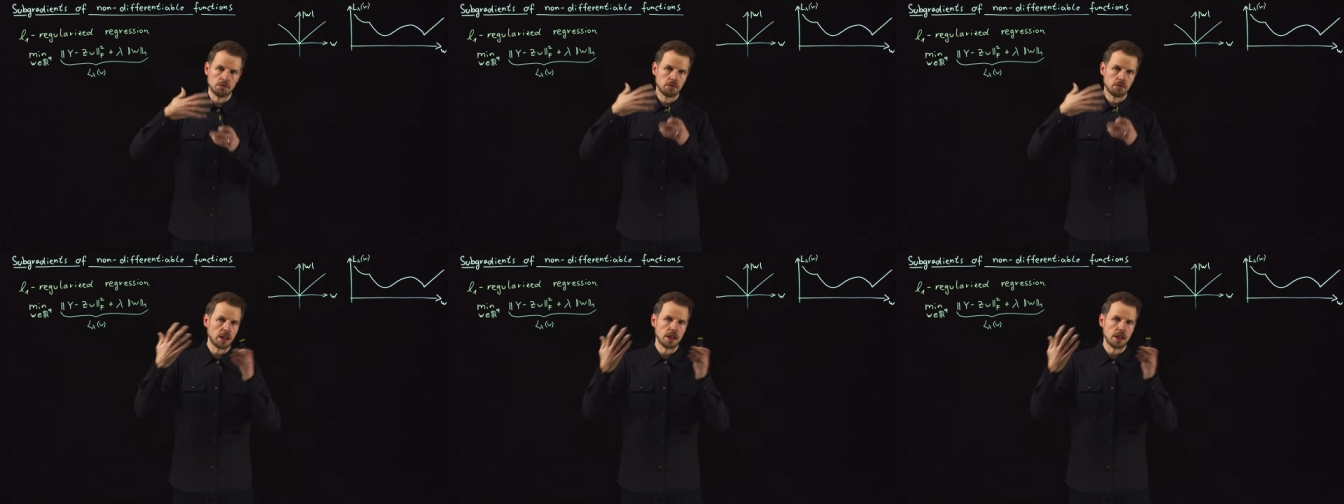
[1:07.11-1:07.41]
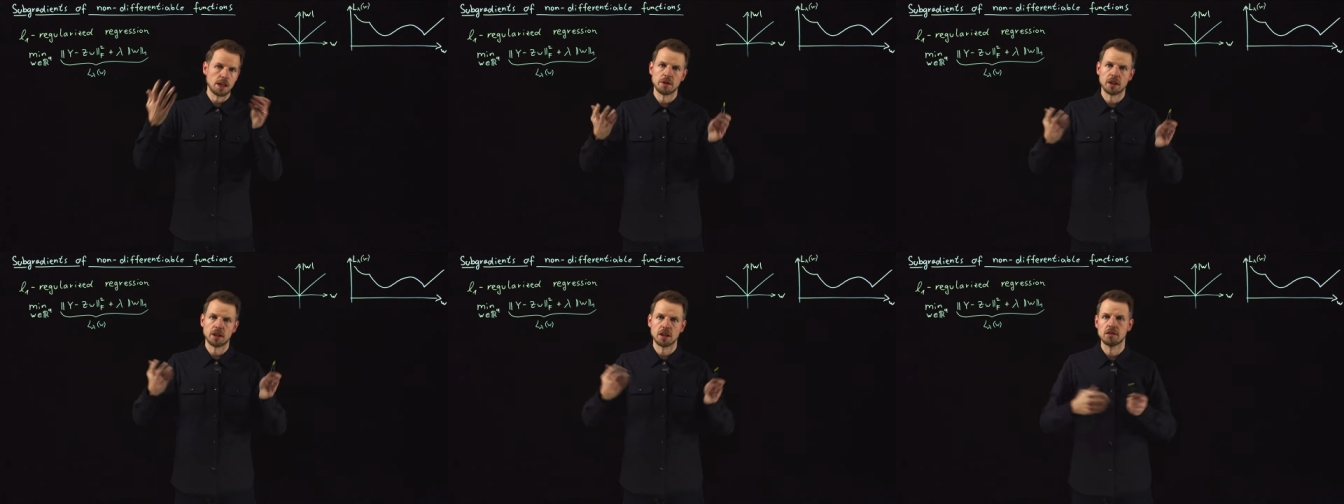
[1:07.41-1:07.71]

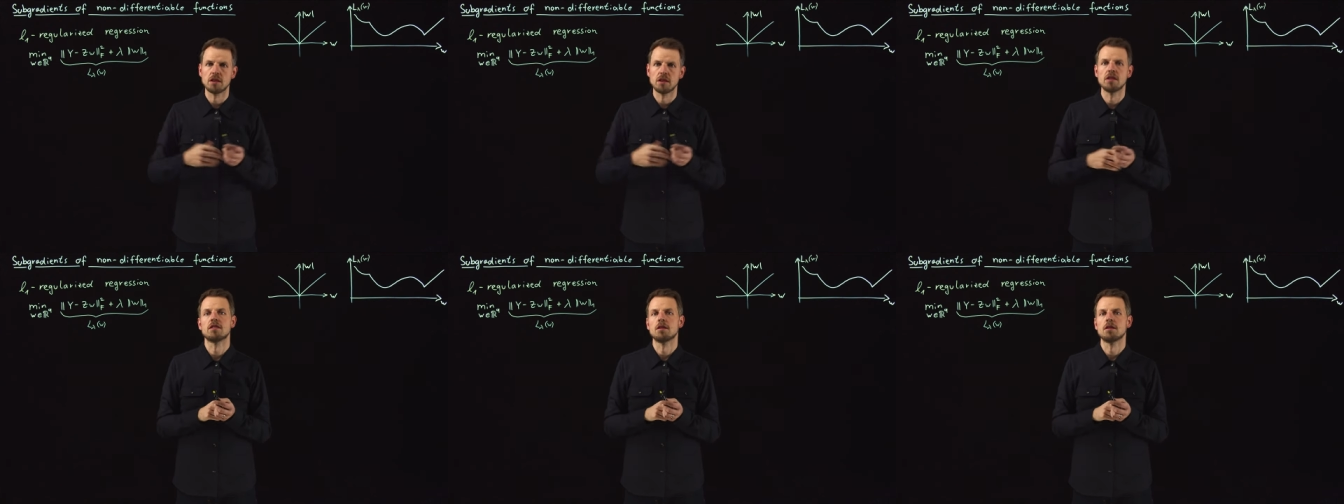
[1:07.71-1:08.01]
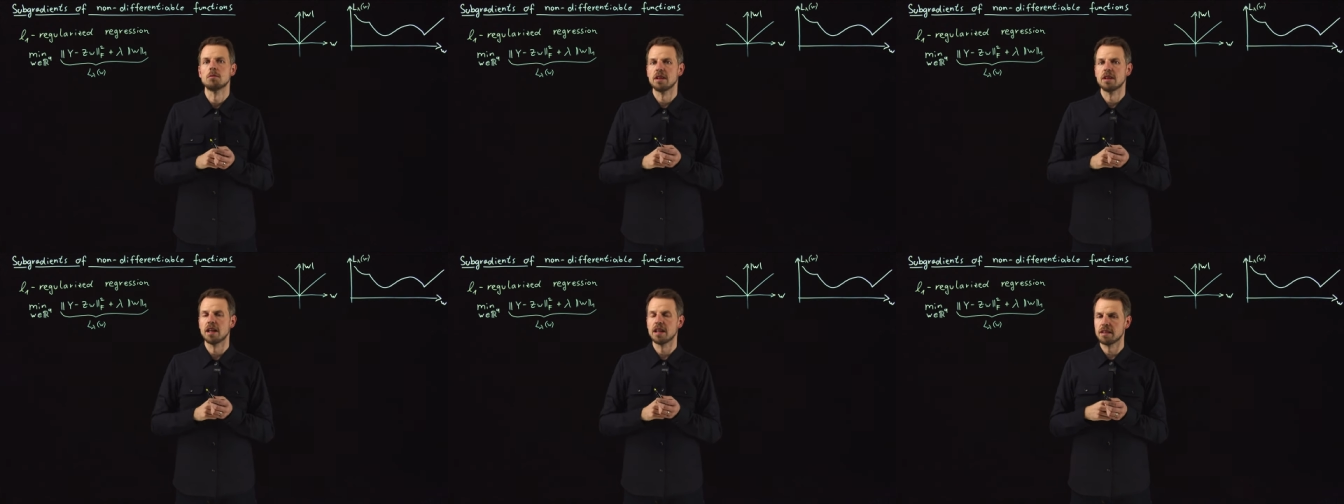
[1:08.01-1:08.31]
dynamic
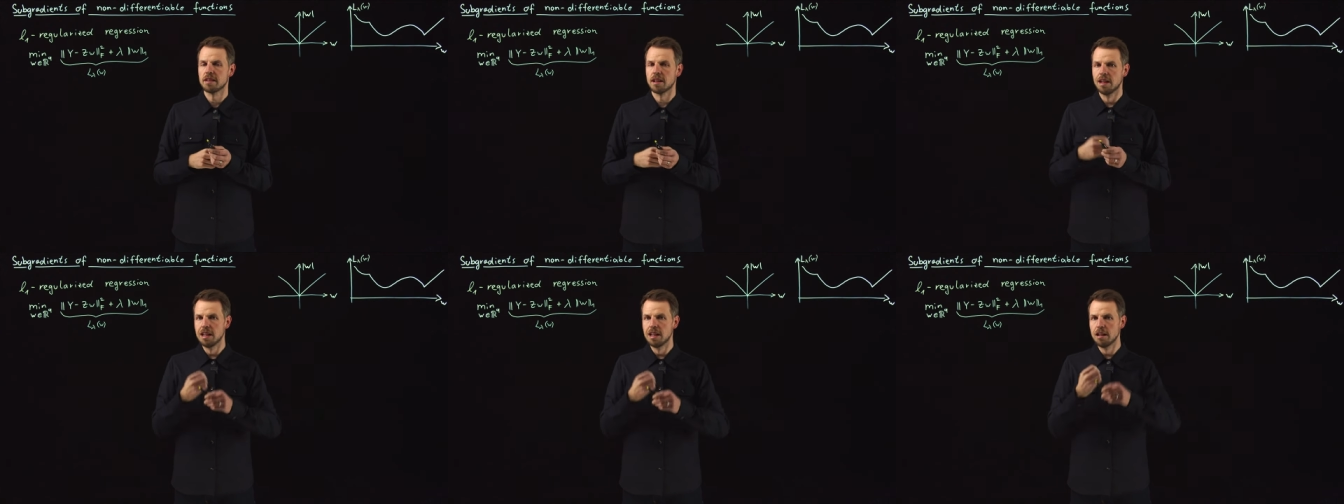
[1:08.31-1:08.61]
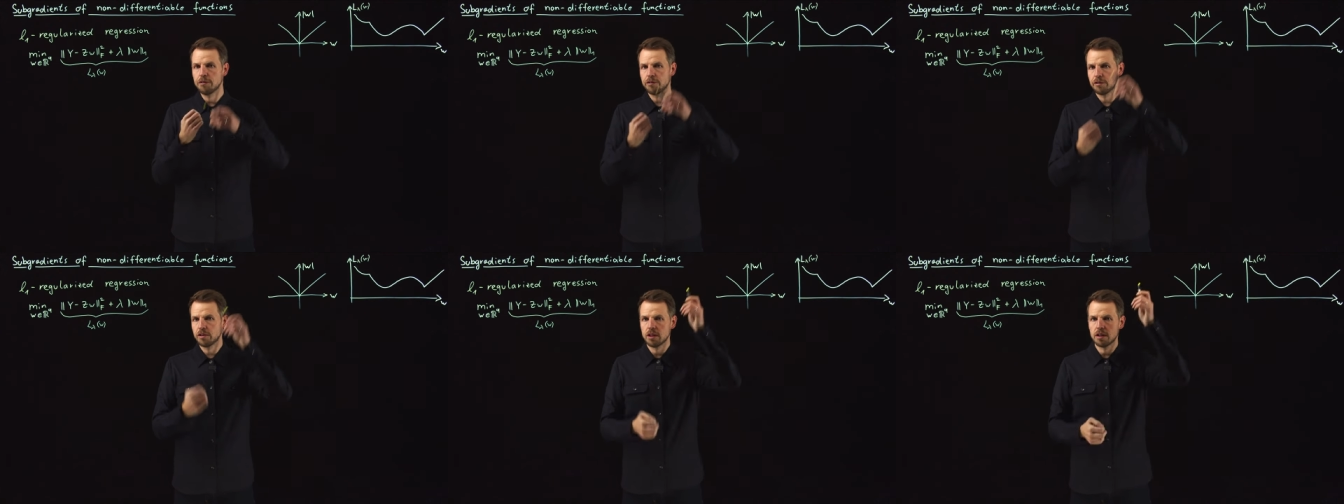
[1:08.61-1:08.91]
system data
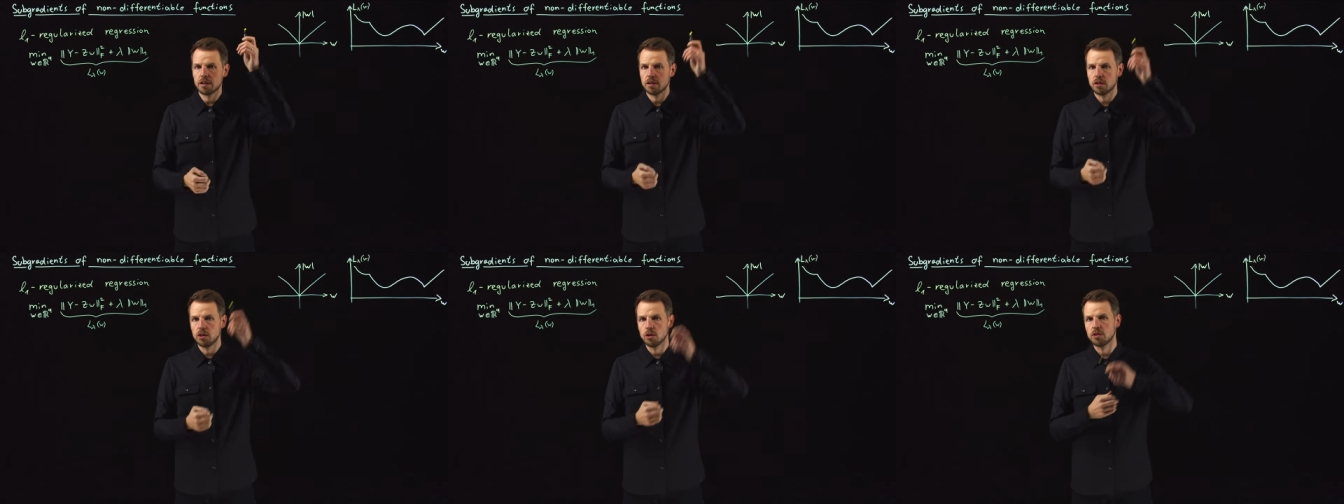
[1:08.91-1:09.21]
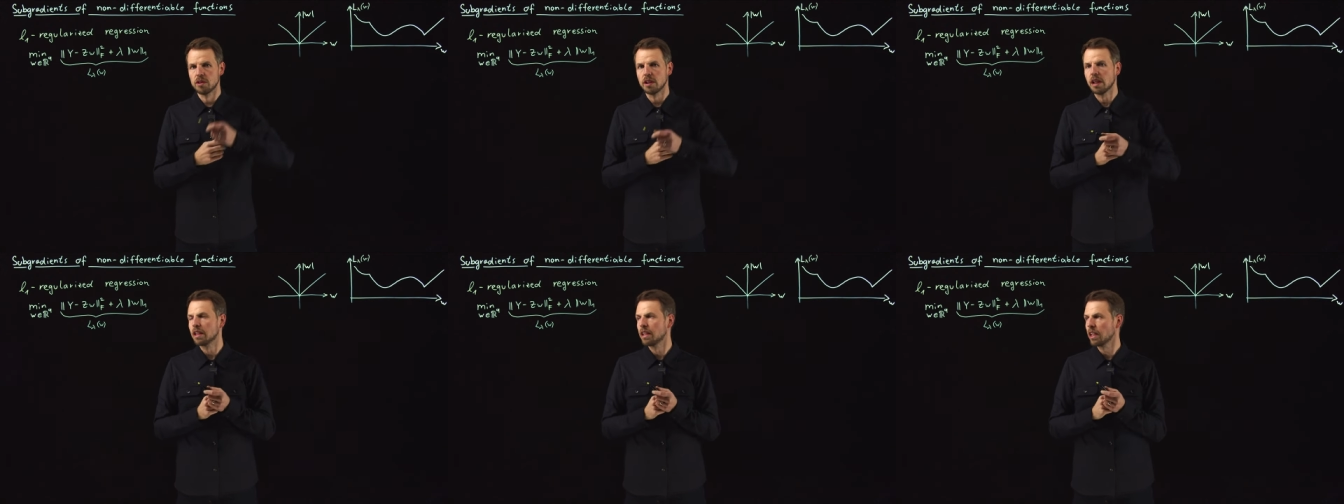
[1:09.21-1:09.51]
lifted
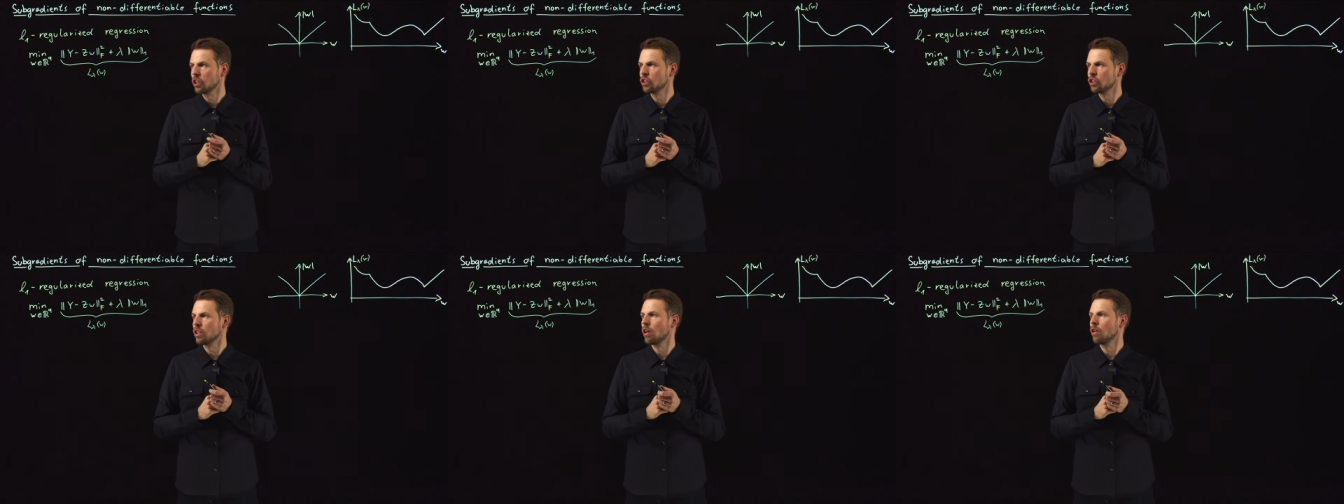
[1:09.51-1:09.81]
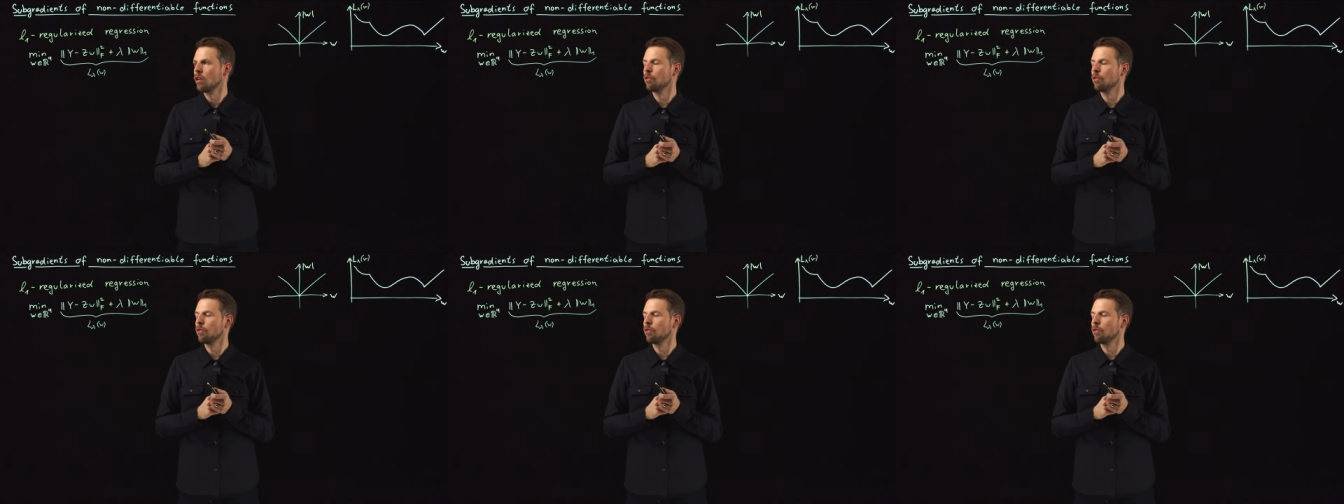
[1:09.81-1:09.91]
using a dictionary,